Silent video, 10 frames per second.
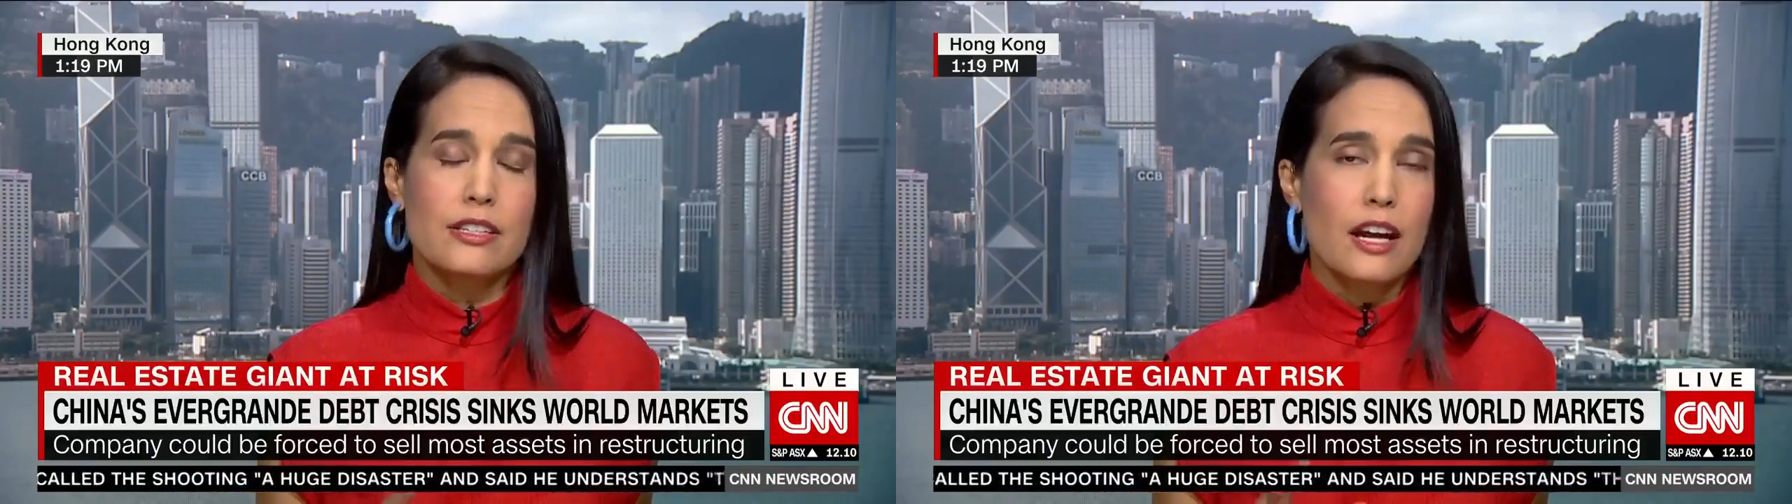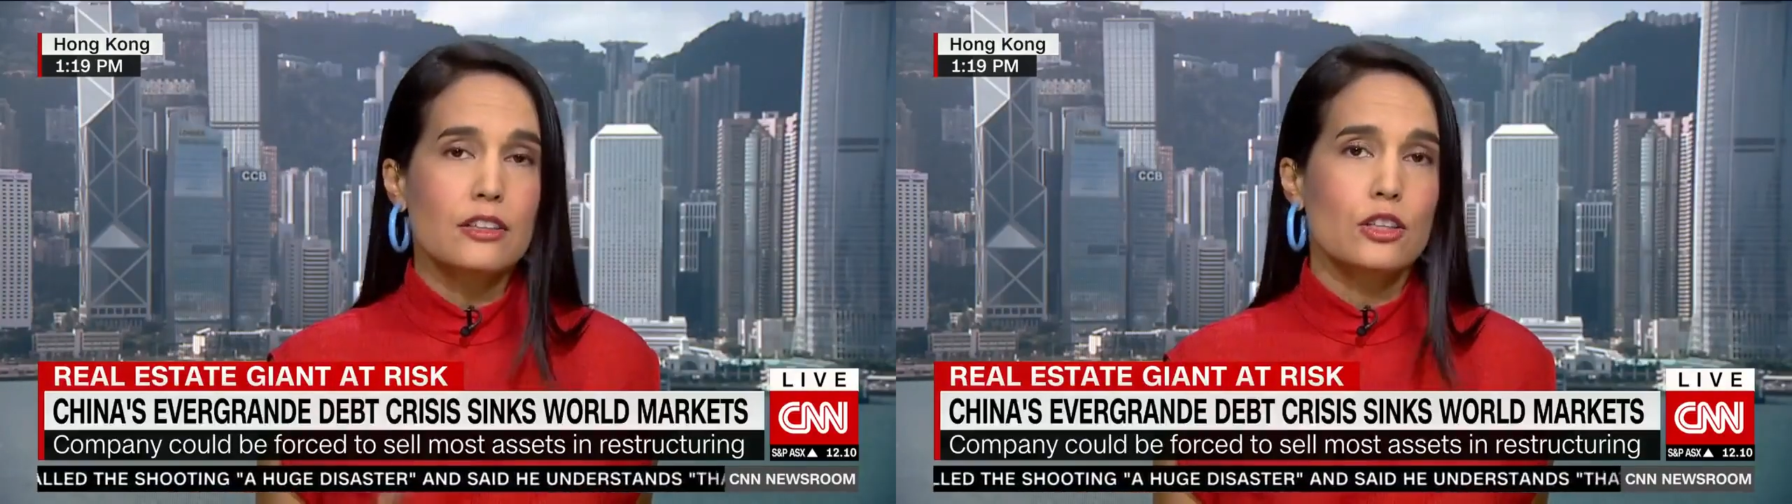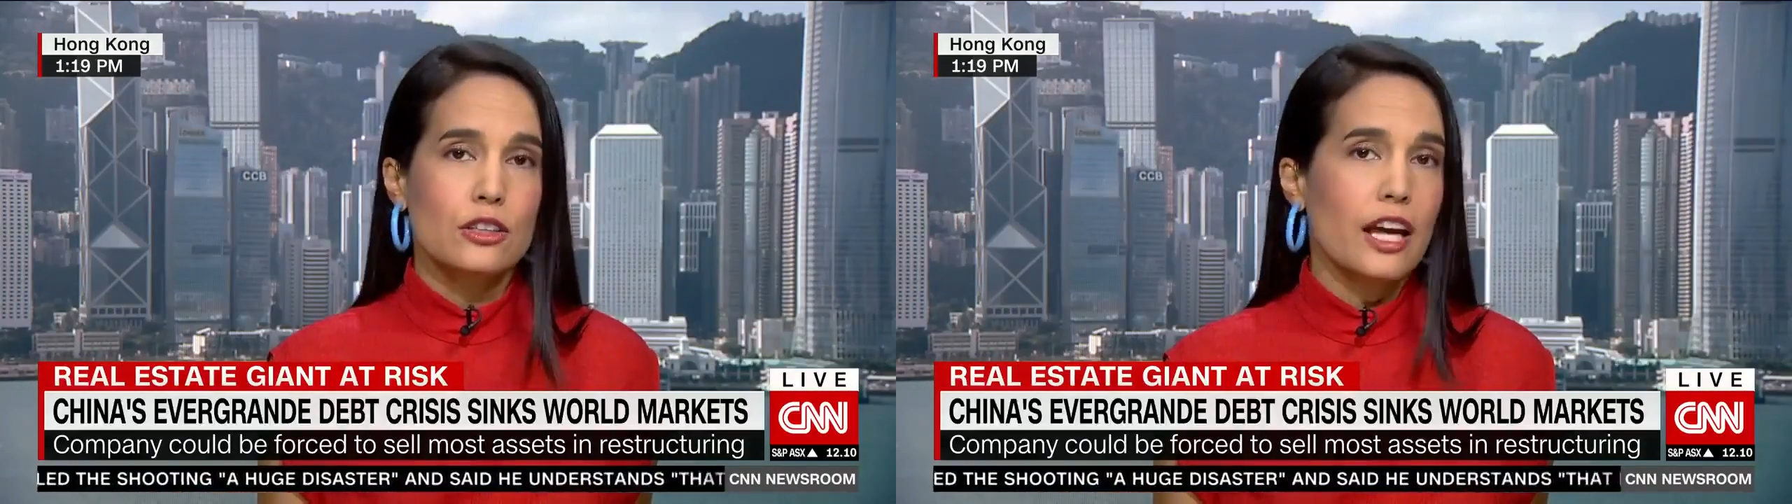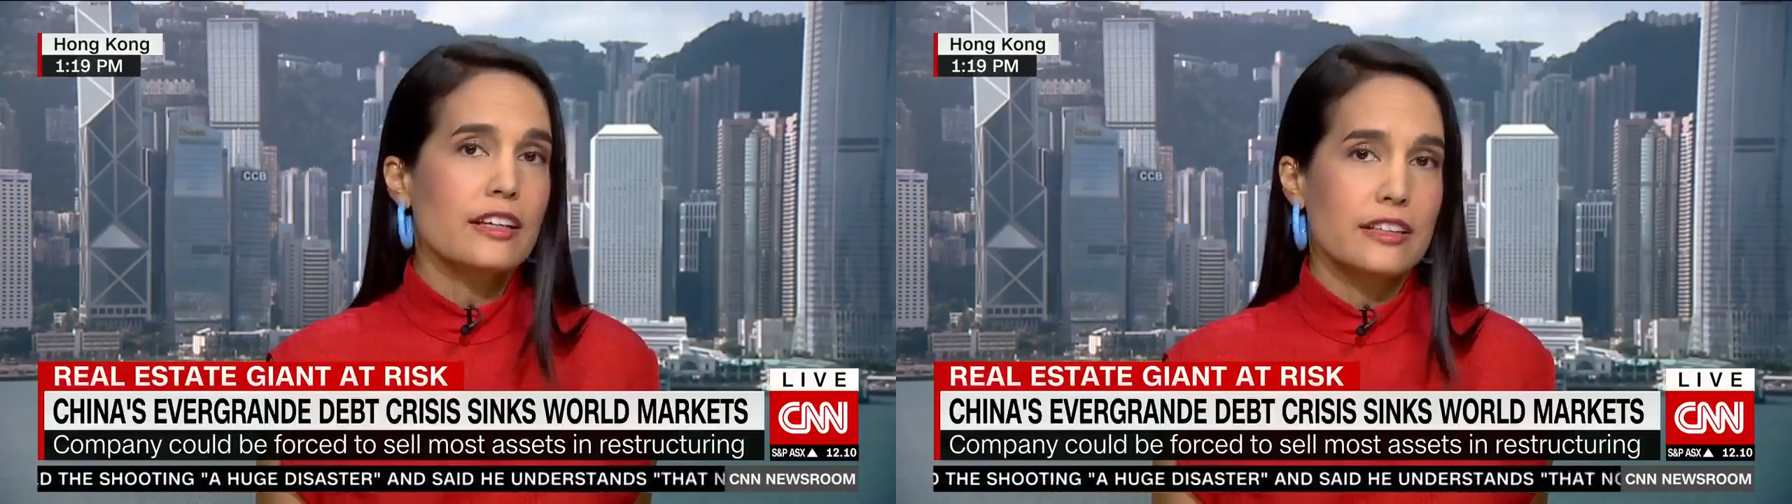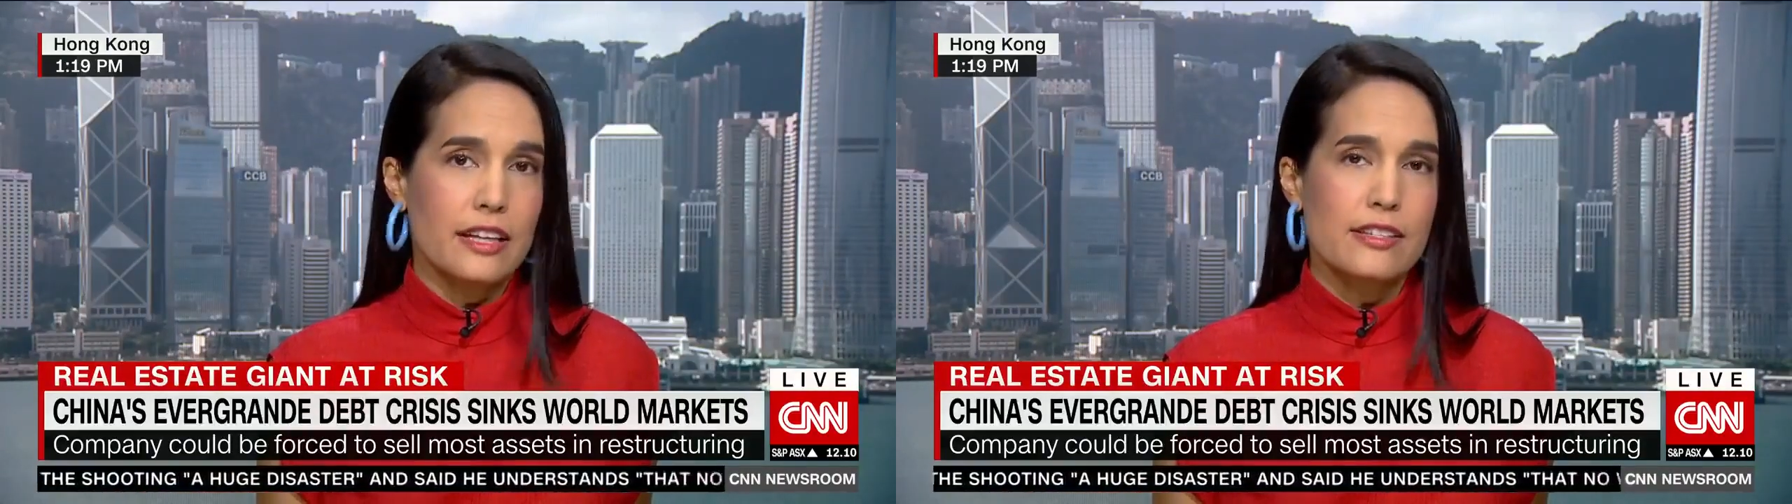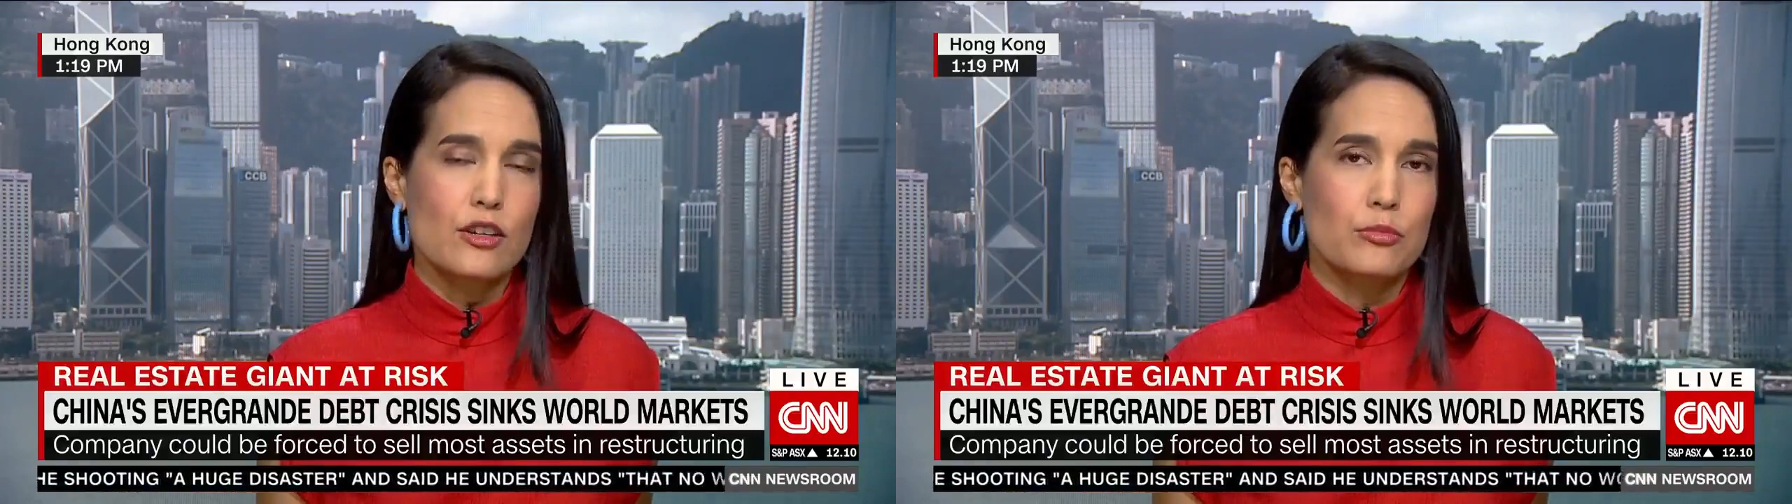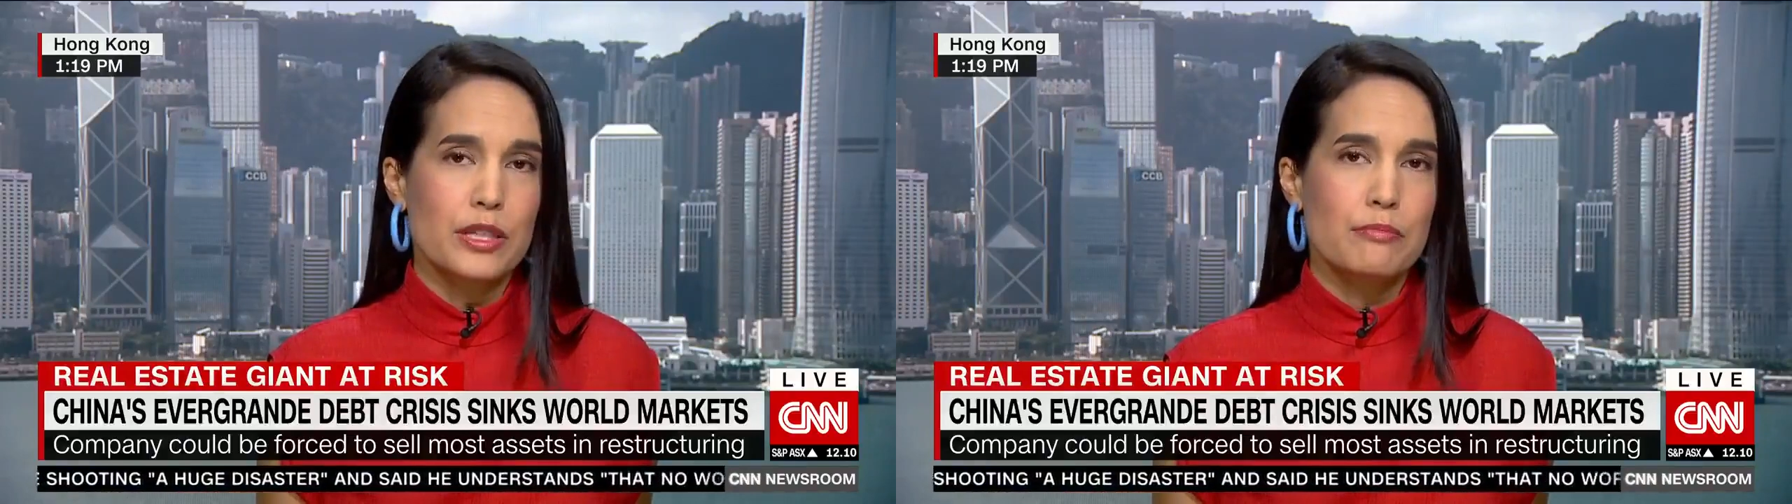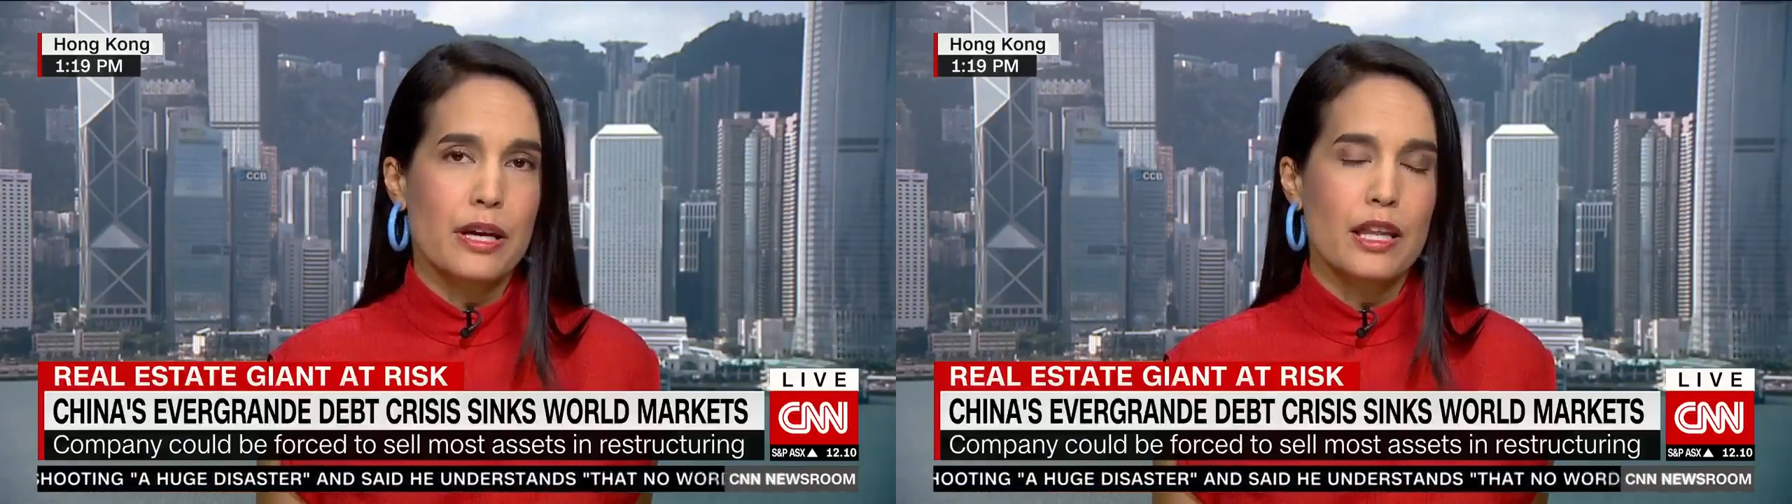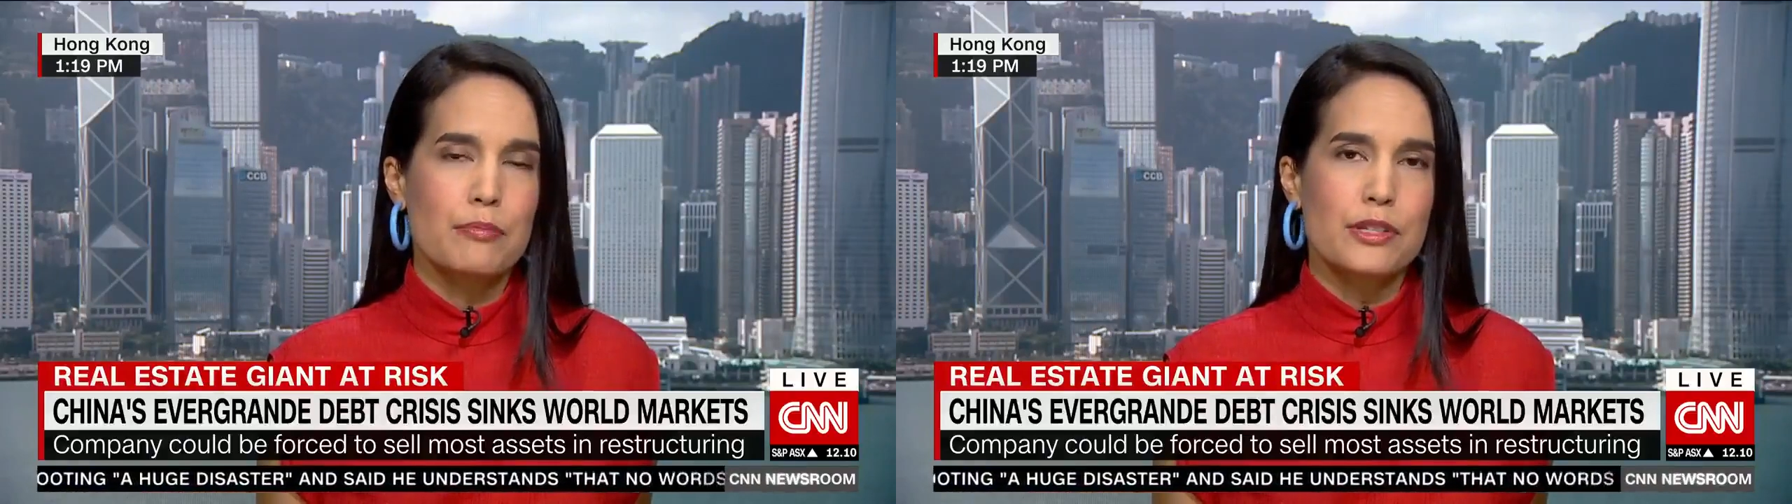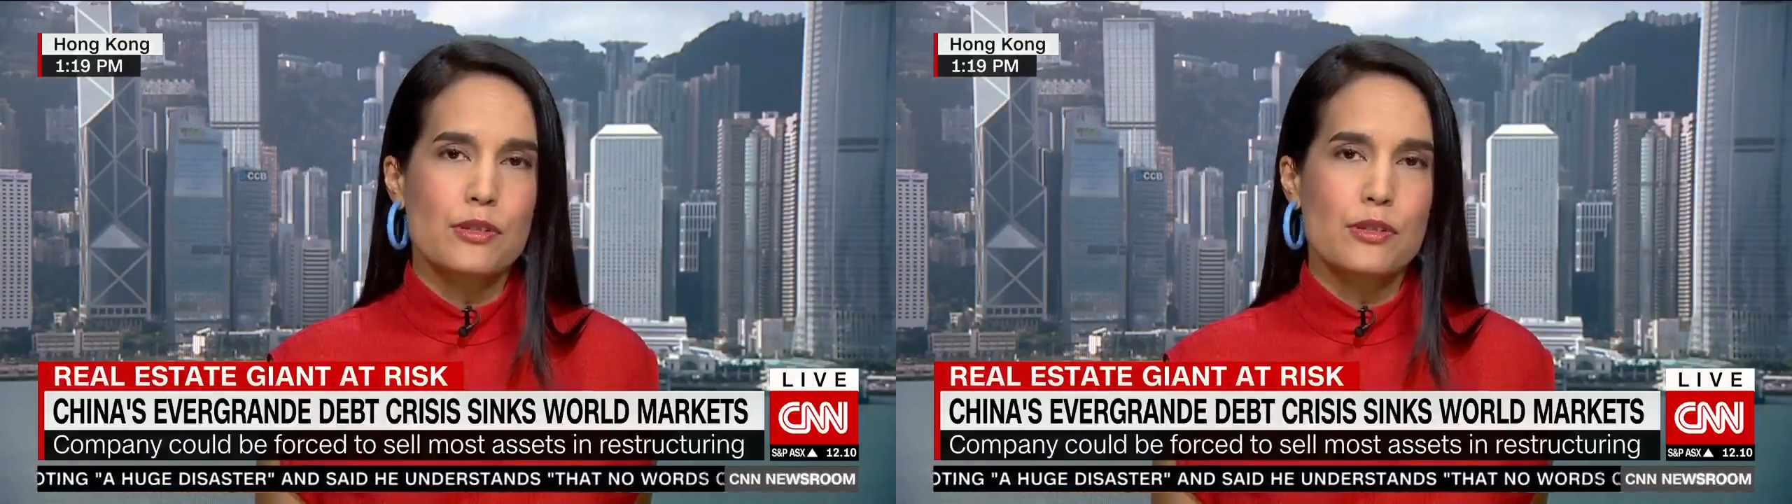does not look likely they say it will be a bailout,